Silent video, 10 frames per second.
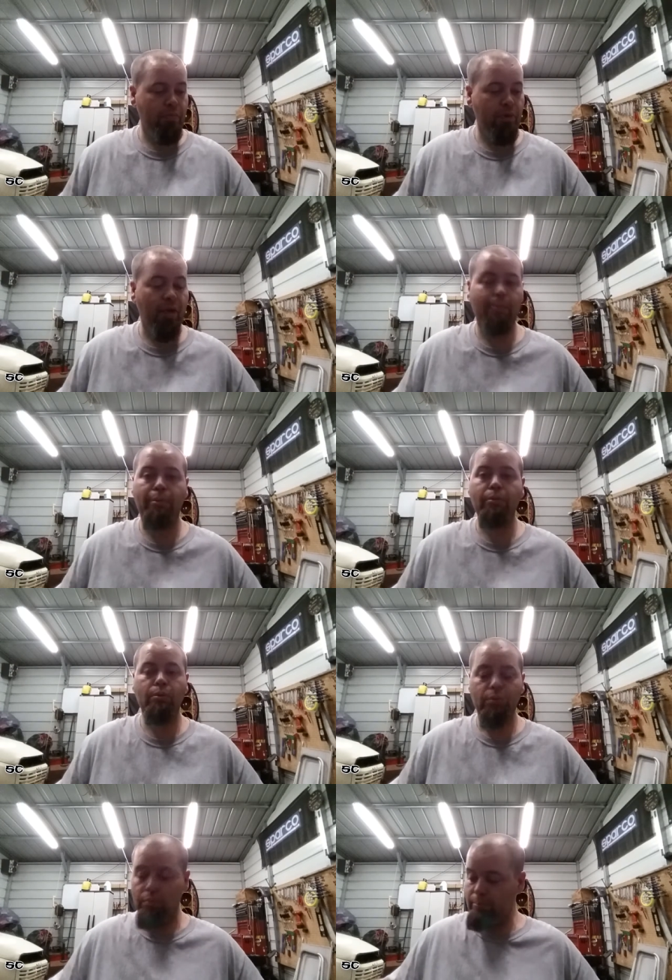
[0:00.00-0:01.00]
like a
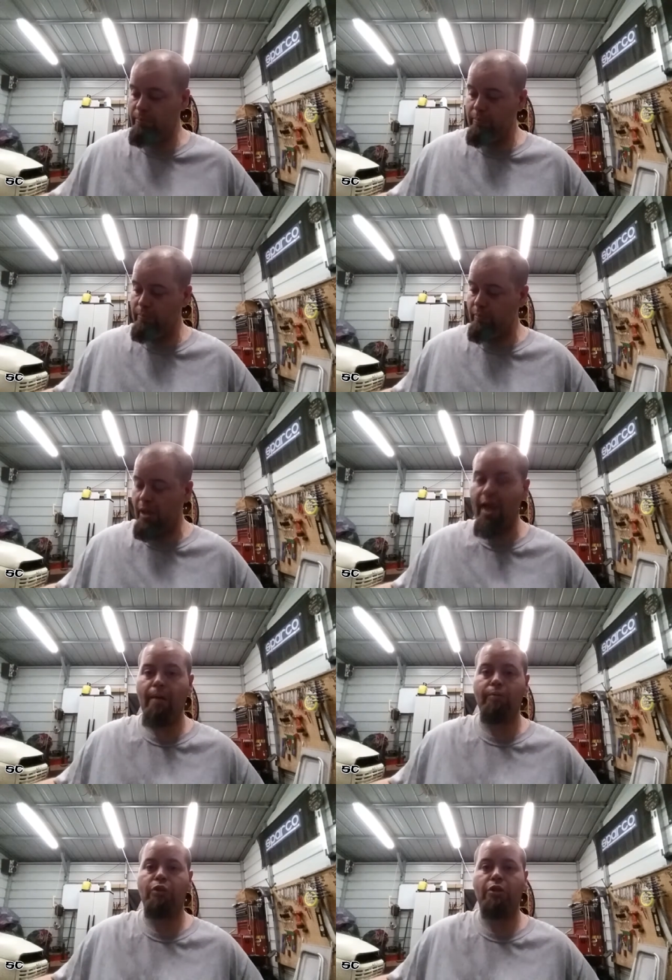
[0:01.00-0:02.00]
pool
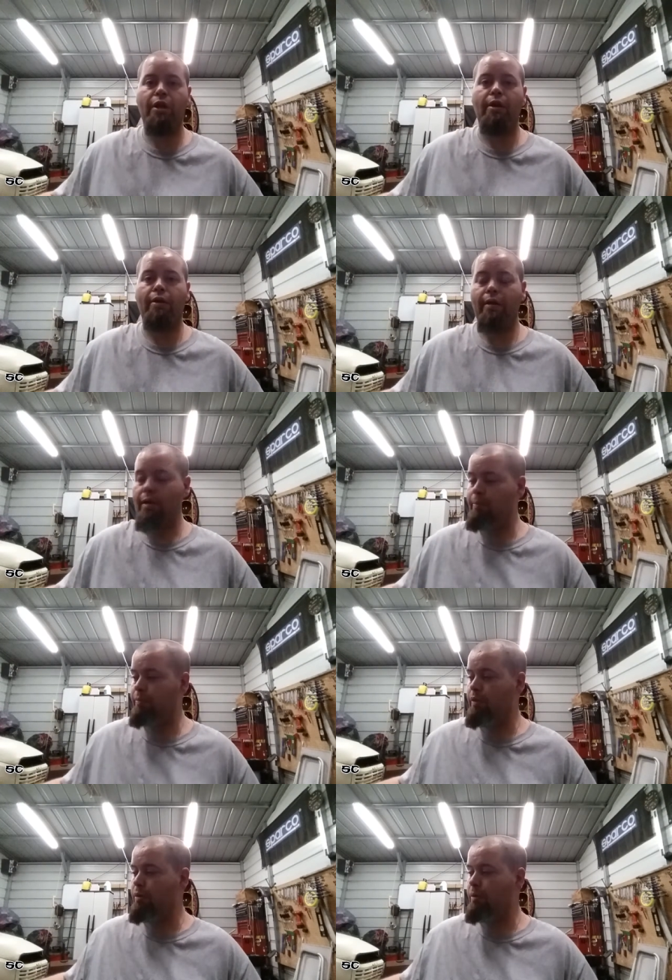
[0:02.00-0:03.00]
lounge chair,
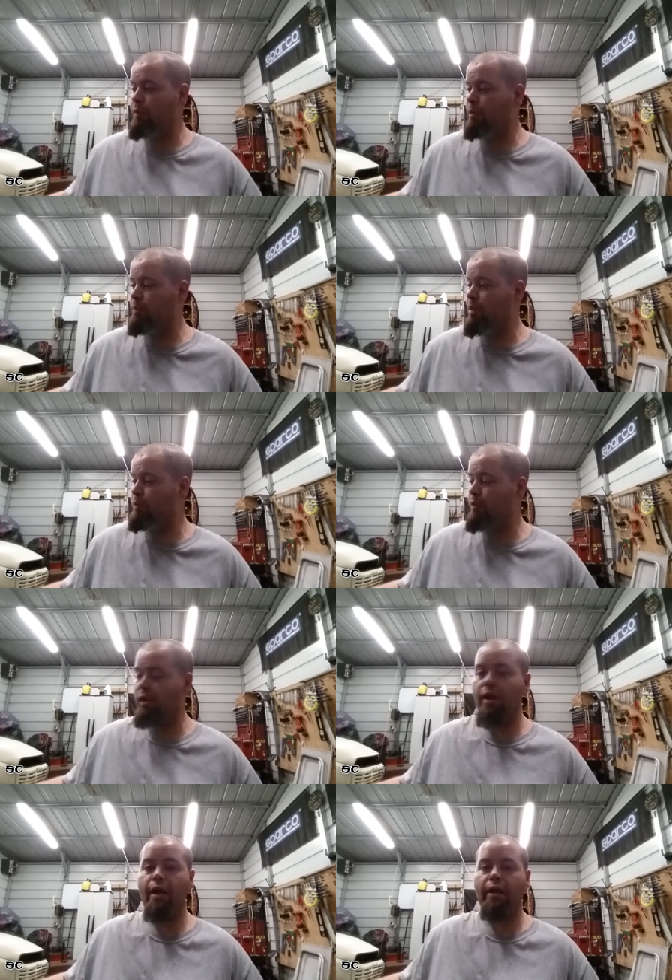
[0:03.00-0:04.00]
um, a, a, a
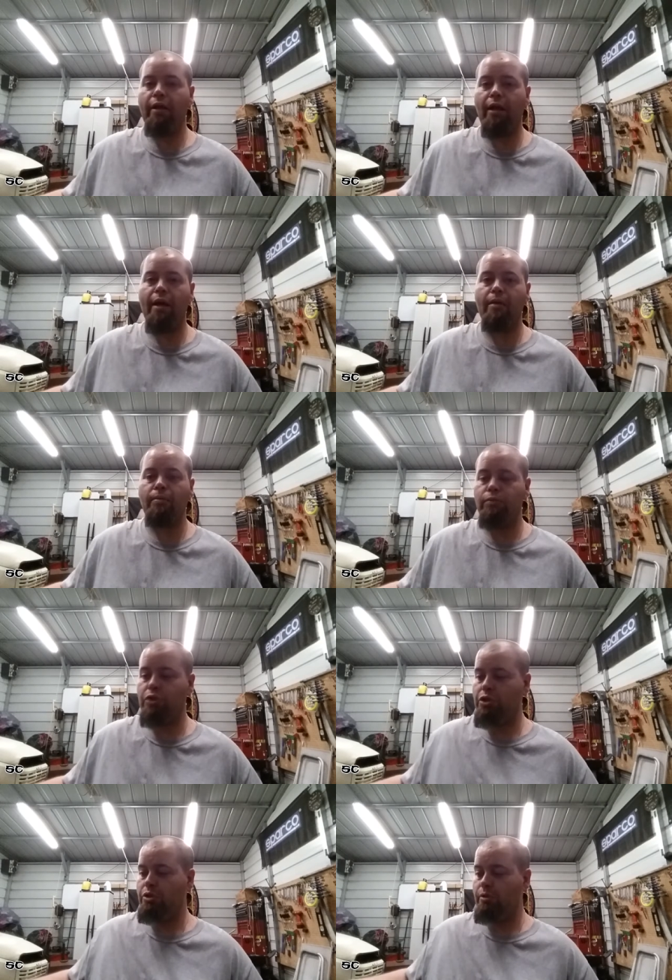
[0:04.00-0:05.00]
reclining
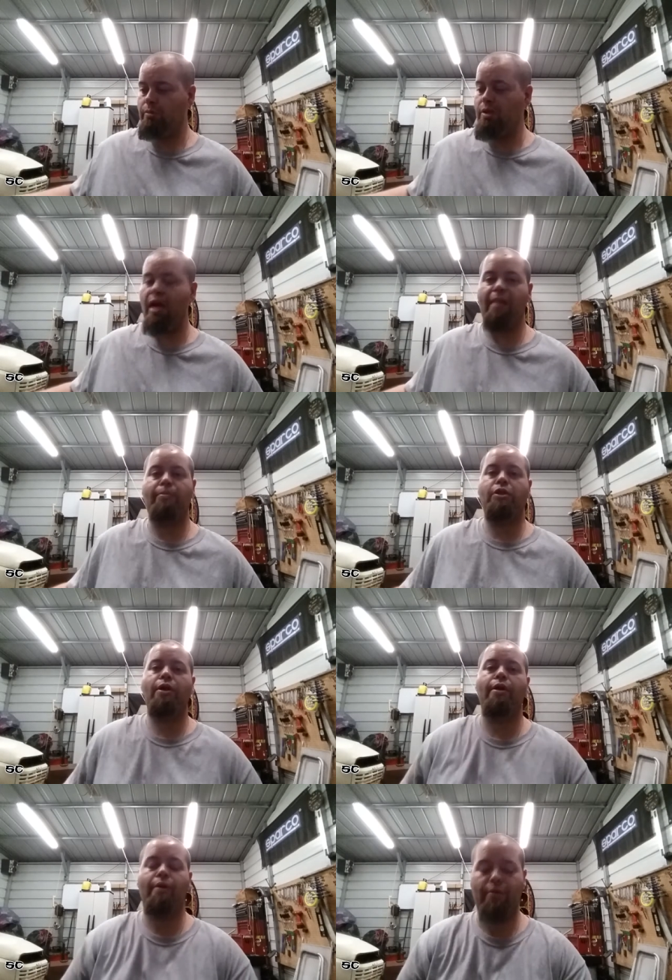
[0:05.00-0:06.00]
lounge type
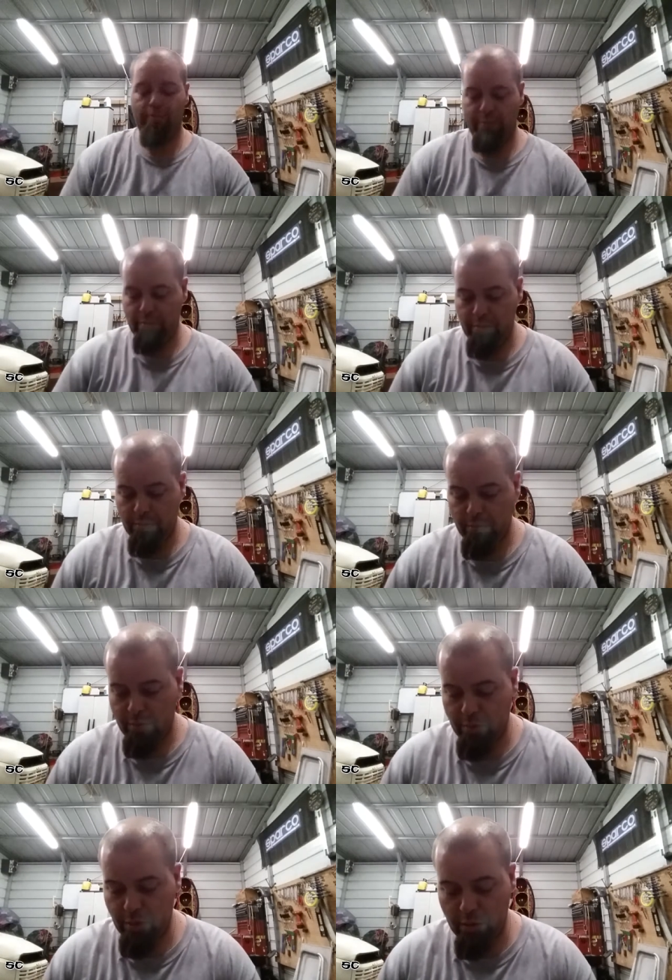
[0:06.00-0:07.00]
chair.
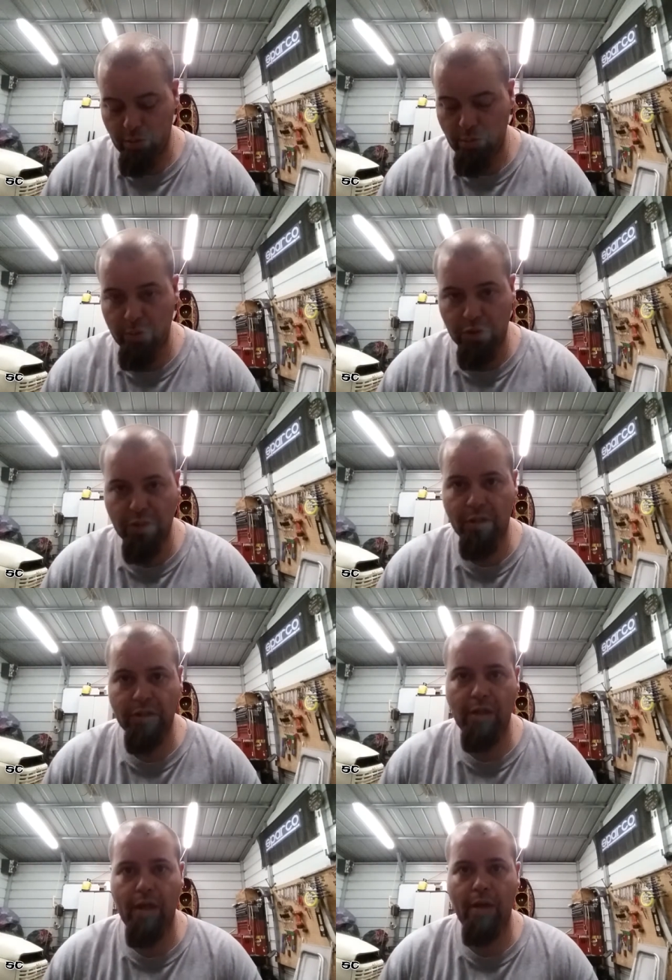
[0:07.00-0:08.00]
You know, the ones chicks
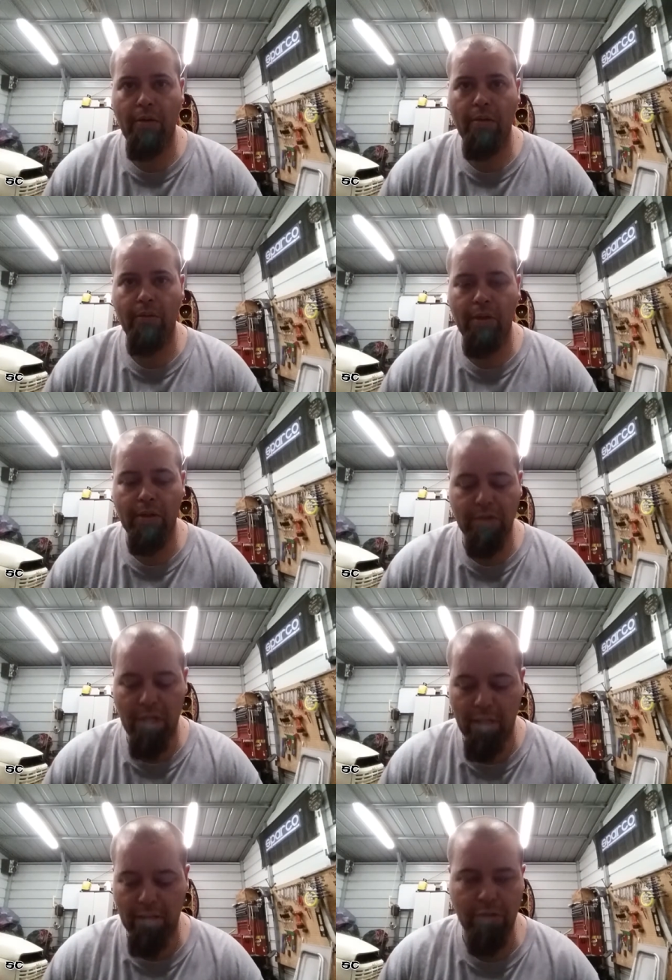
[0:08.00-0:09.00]
lay out on to get
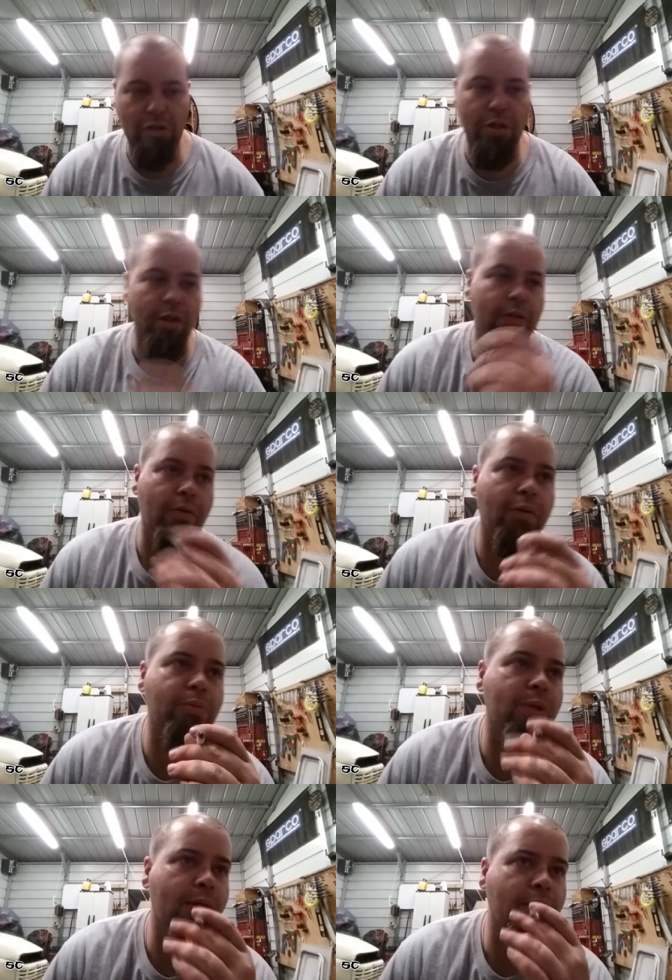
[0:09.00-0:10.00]
tanned and shit. You know what
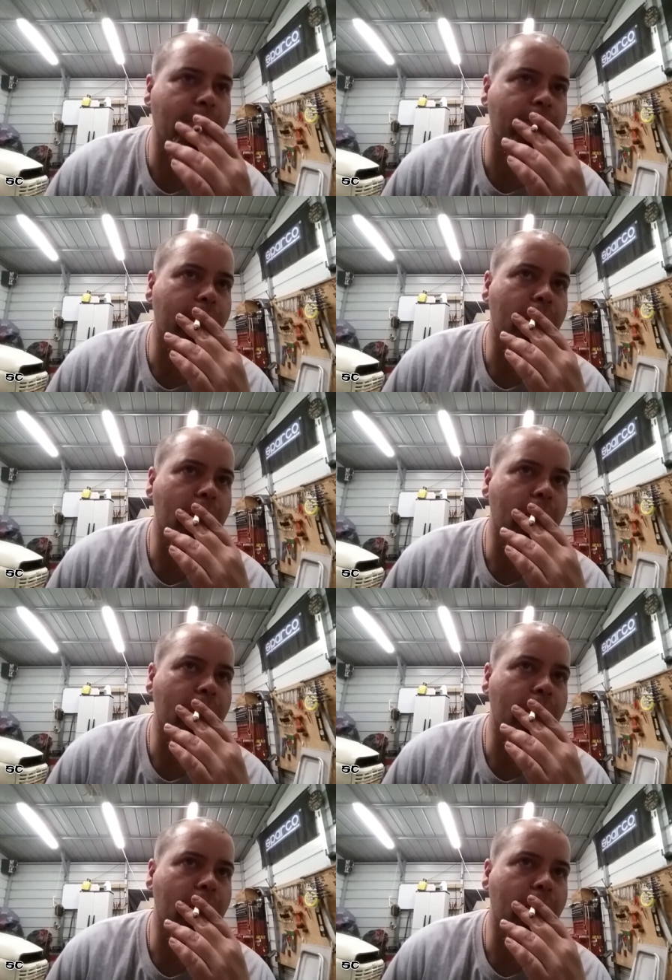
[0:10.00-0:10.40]
I'm saying?